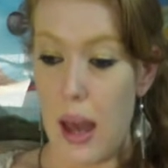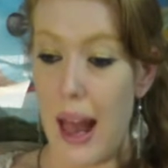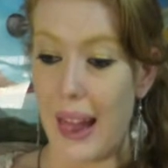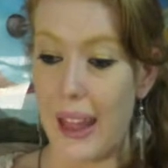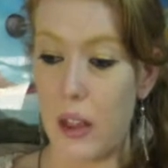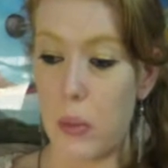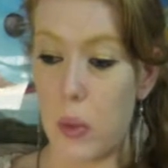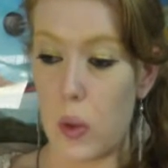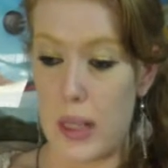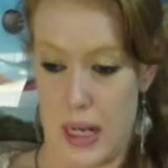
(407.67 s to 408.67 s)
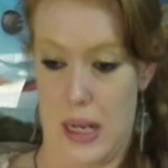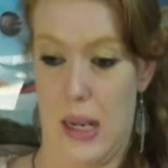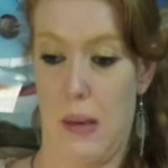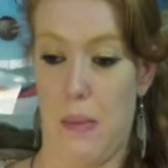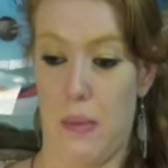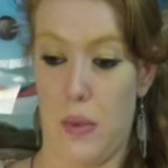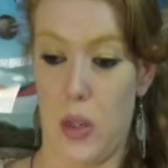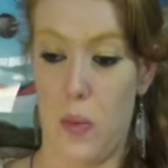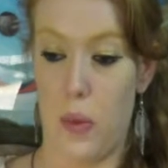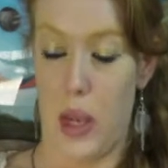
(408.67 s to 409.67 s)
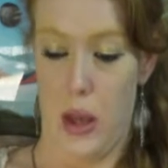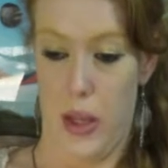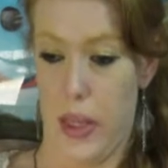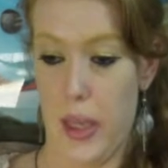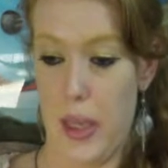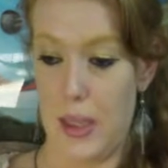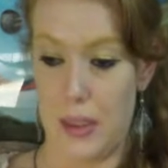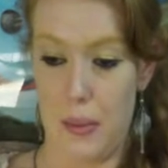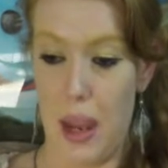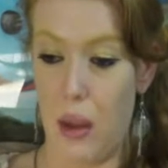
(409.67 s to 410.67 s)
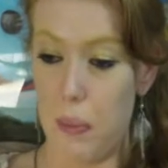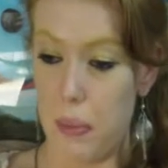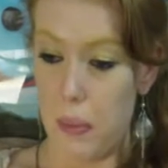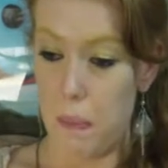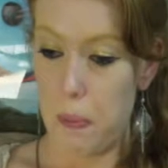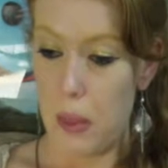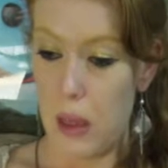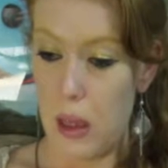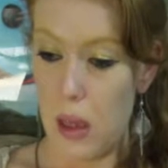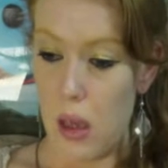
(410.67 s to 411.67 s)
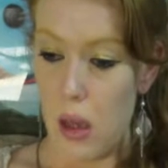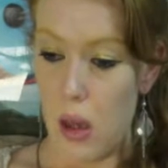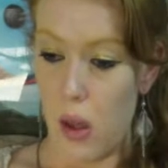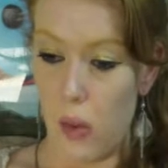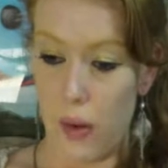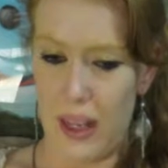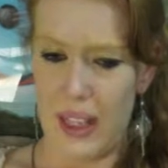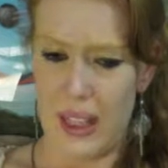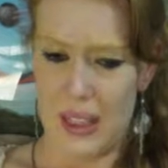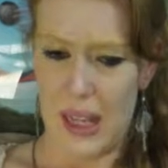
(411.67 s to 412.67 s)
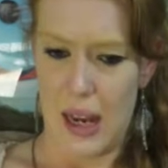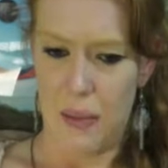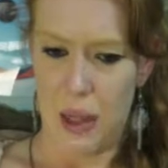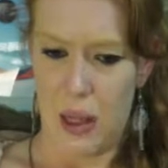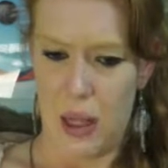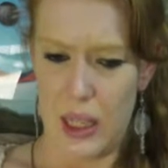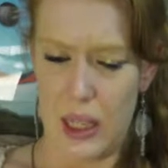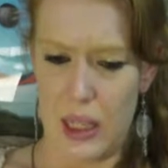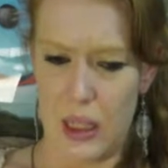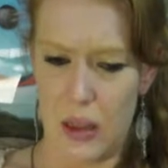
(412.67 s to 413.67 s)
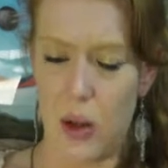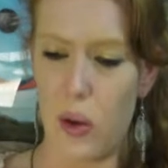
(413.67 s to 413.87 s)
a little more time, don't we all? Some help already inside me. All I need,